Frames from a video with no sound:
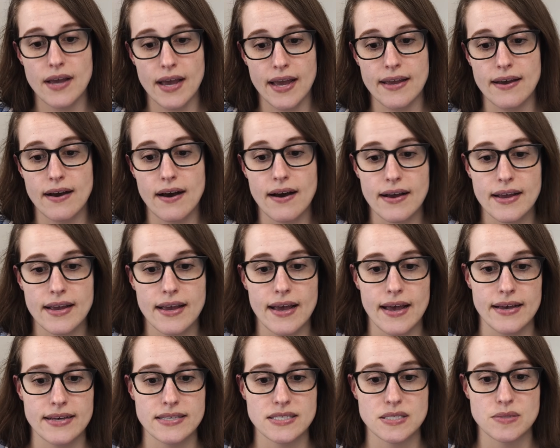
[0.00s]
AI
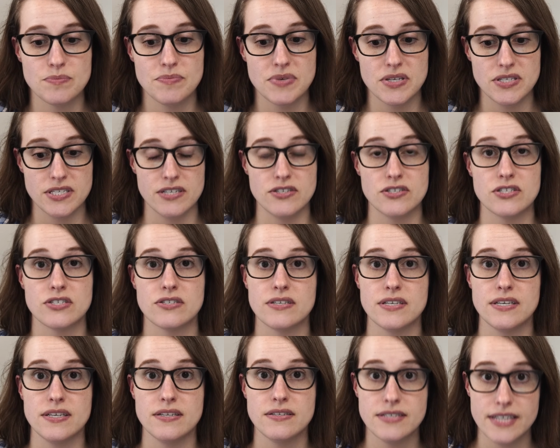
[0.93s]
as
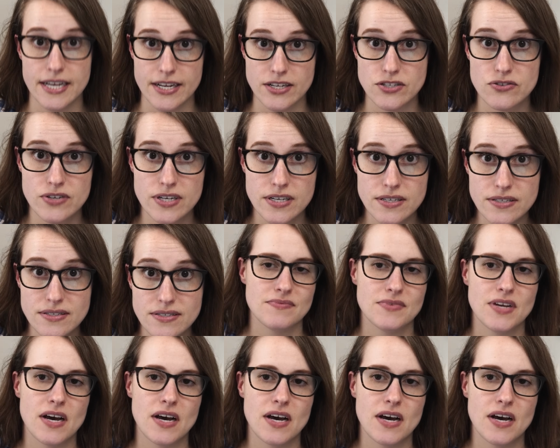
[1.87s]
potentially dangerous,